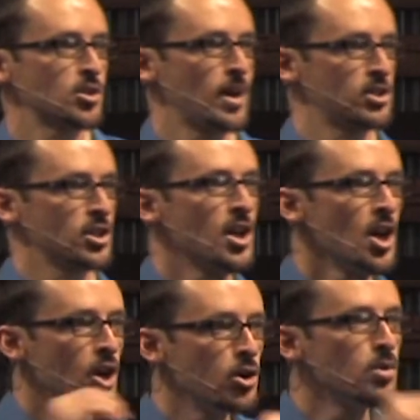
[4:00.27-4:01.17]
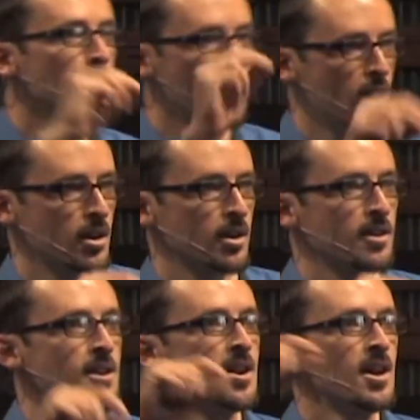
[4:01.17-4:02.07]
this question Who will
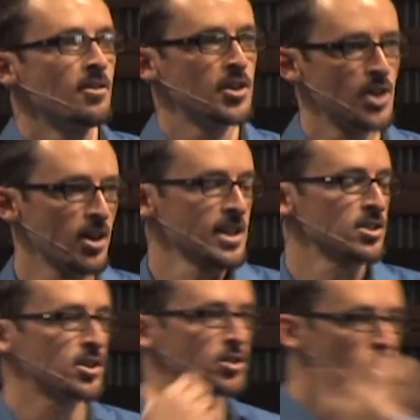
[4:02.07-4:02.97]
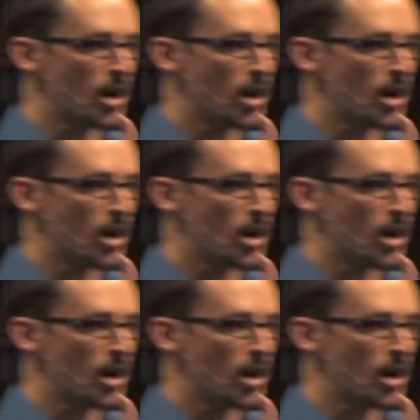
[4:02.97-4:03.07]
conquer the darkness? The